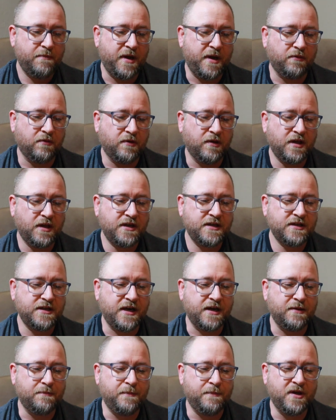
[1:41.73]
By
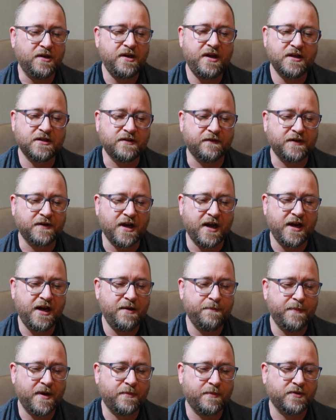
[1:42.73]
releasing millions of
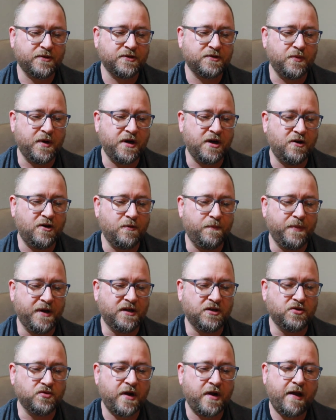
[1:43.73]
tiny bubbles when
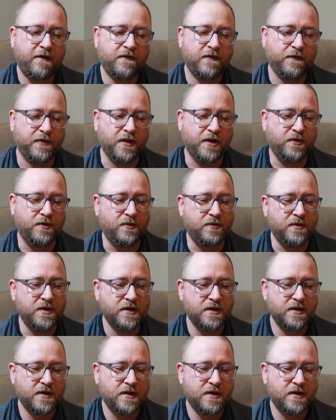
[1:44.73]
open, draft flow...